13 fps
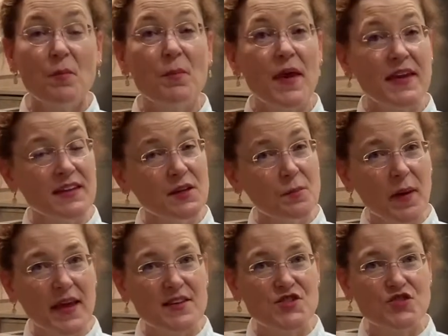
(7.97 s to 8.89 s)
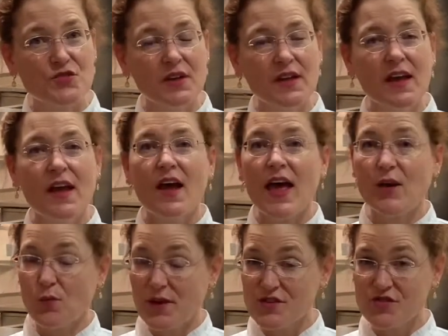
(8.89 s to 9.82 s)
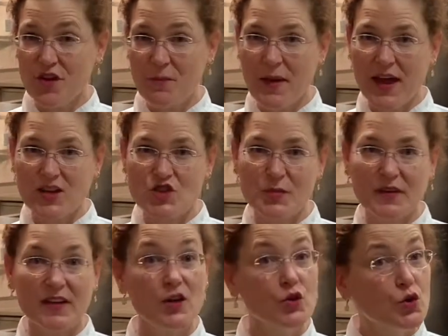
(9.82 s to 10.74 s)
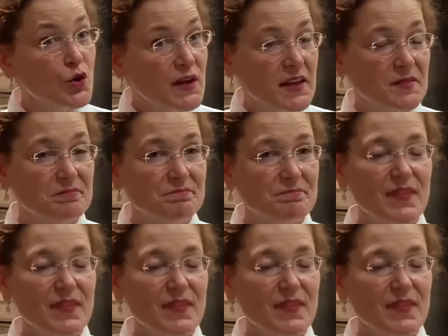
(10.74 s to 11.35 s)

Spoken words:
baking and pastry and restaurant management and cooking.